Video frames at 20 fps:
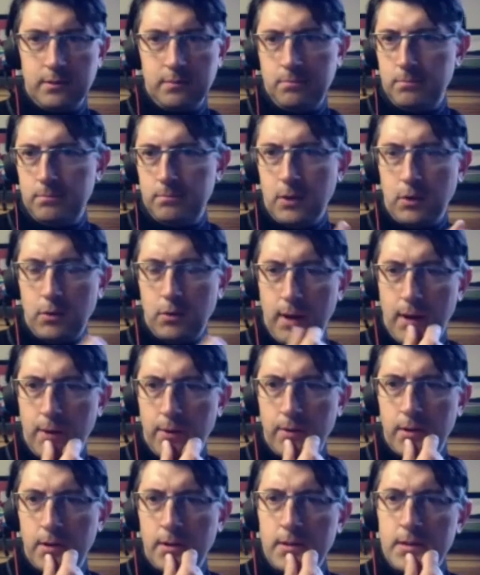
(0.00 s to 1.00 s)
system
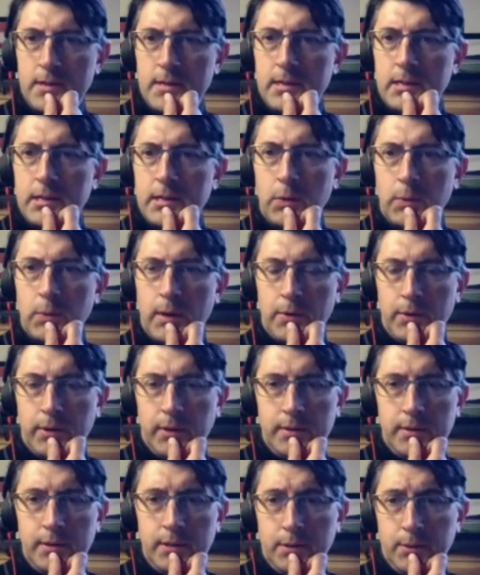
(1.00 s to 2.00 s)
around
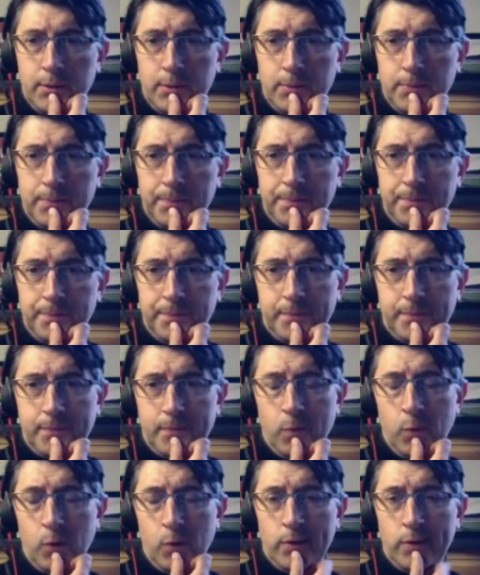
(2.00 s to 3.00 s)
it.
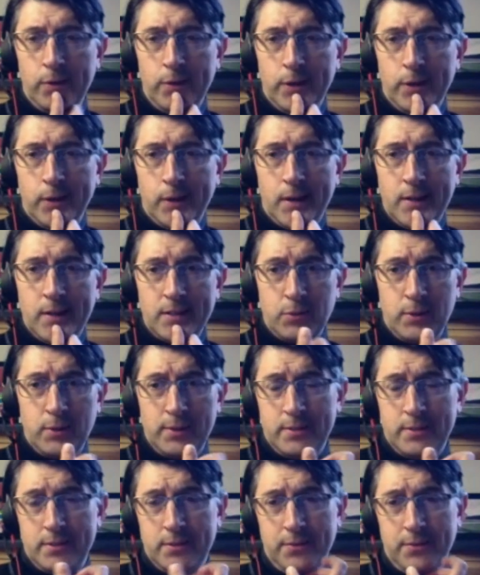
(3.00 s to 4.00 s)
What are the
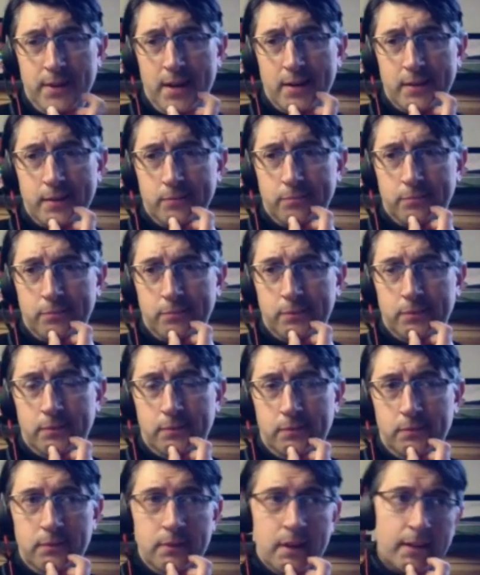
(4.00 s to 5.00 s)
consequences of not
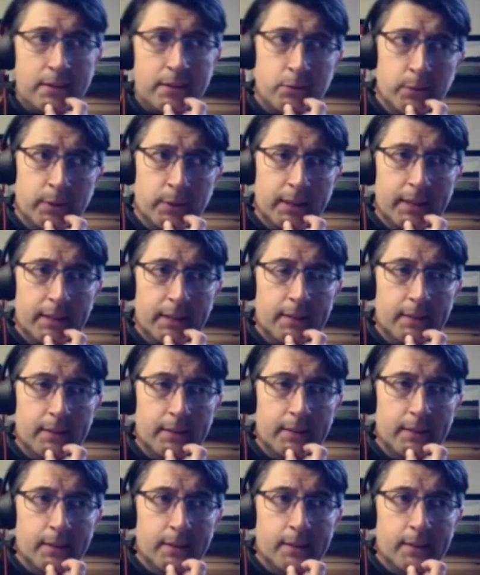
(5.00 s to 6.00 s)
doing
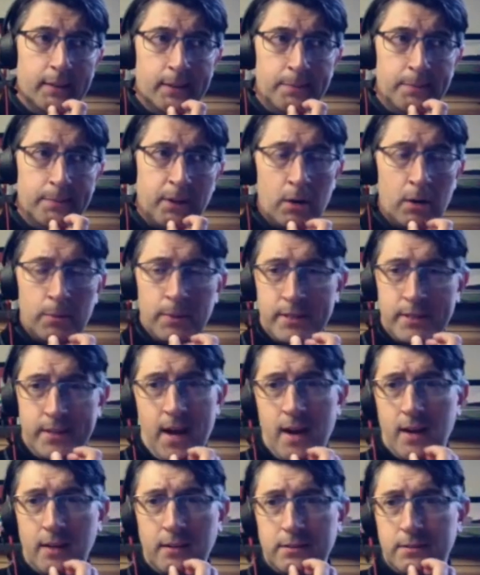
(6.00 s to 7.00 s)
it?
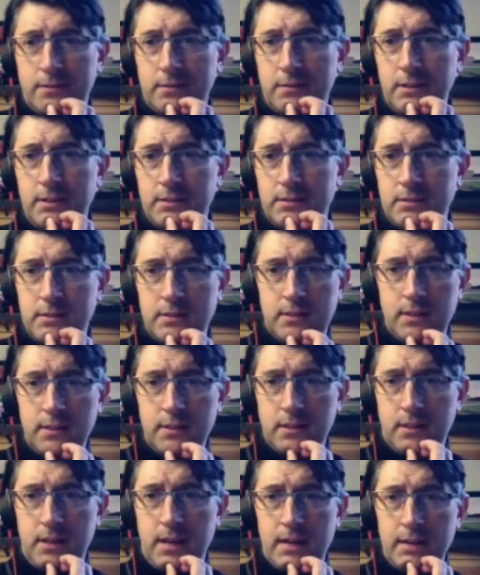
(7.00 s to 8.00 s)
Carbon tax,
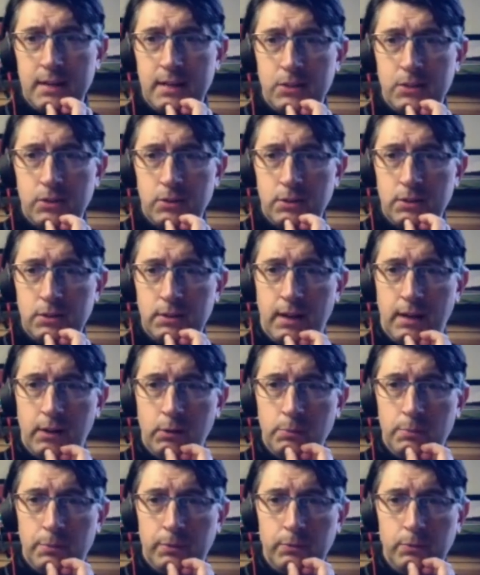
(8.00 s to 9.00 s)
things of that nature
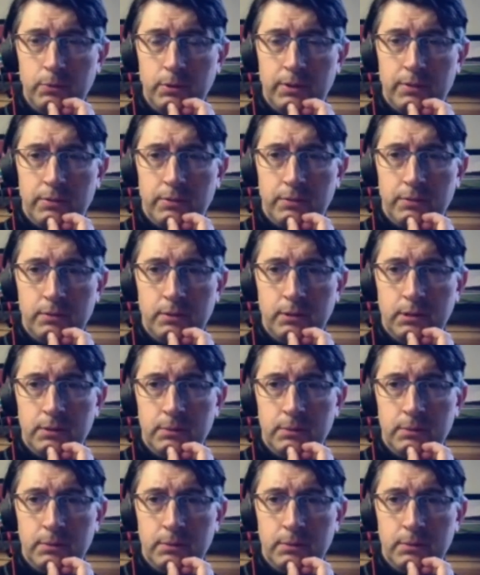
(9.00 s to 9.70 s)
could help with